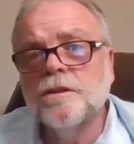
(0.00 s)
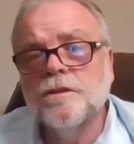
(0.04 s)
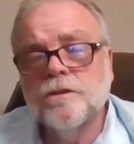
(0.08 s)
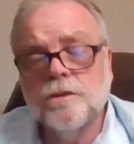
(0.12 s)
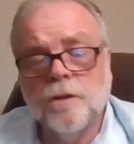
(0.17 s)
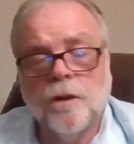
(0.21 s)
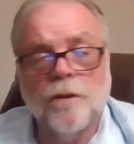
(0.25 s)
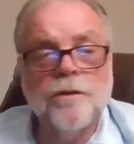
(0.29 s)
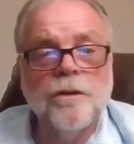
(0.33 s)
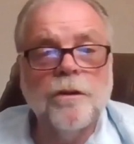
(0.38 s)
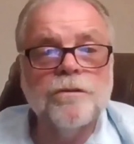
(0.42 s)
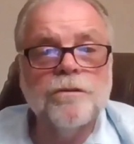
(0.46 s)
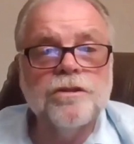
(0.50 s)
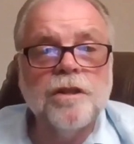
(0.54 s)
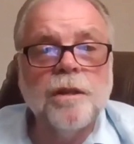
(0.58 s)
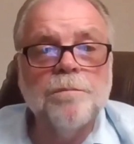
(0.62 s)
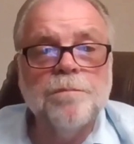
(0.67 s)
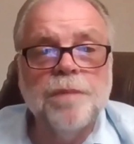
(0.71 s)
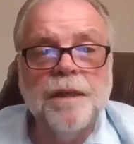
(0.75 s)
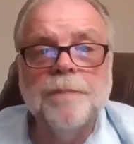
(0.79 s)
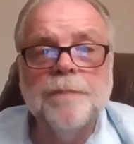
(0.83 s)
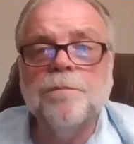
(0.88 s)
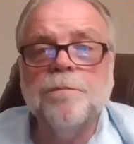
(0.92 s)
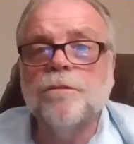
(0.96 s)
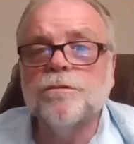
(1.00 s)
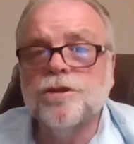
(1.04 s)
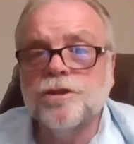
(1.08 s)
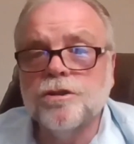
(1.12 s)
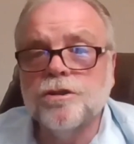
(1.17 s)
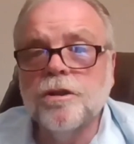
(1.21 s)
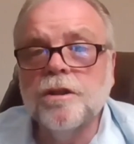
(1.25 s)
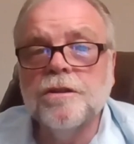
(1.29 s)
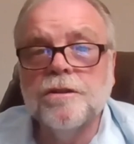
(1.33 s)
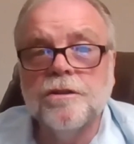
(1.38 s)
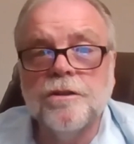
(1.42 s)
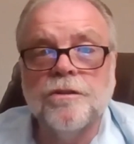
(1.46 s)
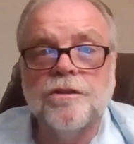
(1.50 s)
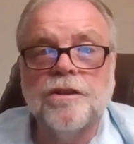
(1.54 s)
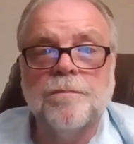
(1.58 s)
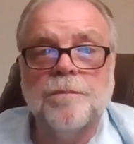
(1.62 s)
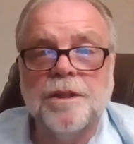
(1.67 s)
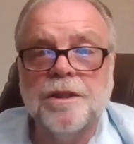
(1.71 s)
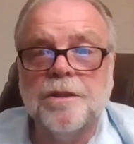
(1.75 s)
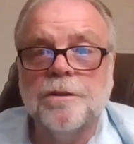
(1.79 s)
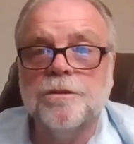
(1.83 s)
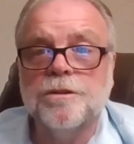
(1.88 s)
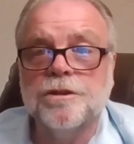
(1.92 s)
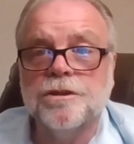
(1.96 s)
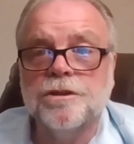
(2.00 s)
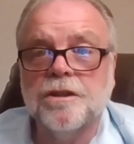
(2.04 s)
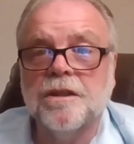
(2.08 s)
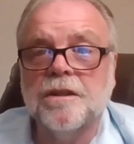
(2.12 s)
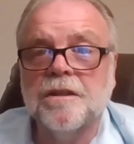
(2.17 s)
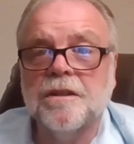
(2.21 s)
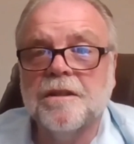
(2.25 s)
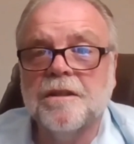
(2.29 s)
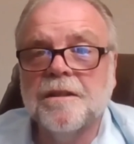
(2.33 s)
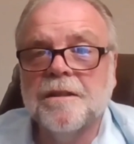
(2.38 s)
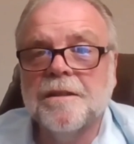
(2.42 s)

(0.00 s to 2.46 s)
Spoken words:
although some people should do the minutiae,